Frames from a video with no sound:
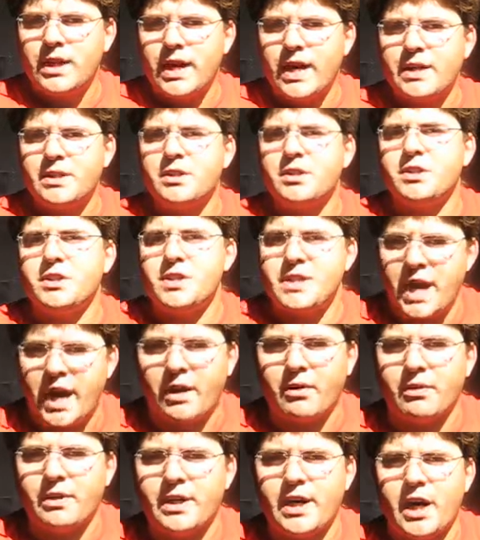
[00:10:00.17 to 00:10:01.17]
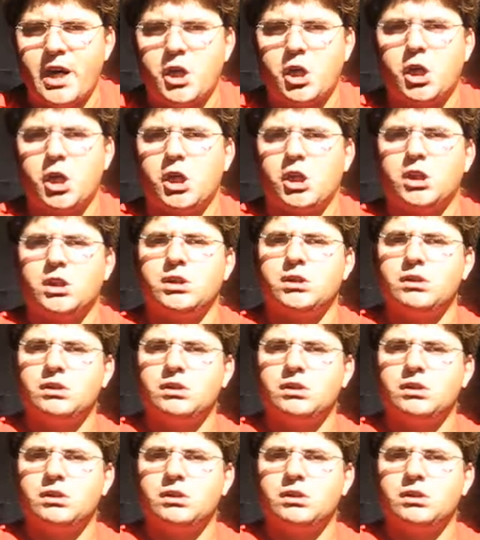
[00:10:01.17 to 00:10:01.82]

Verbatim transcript: and the degradation